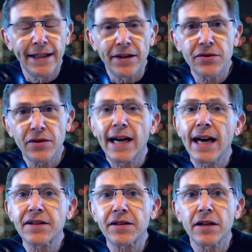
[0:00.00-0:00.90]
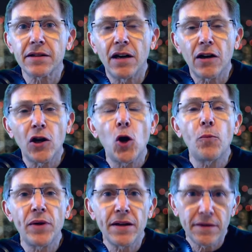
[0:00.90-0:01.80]
These are guys that are
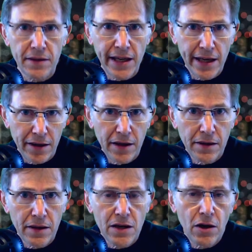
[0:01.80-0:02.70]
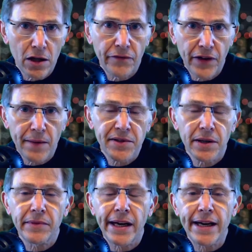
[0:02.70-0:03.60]
hoping to get into the Hall of Fame
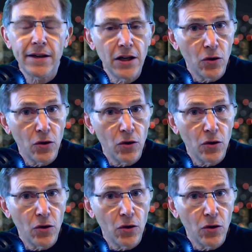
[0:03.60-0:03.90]
someday,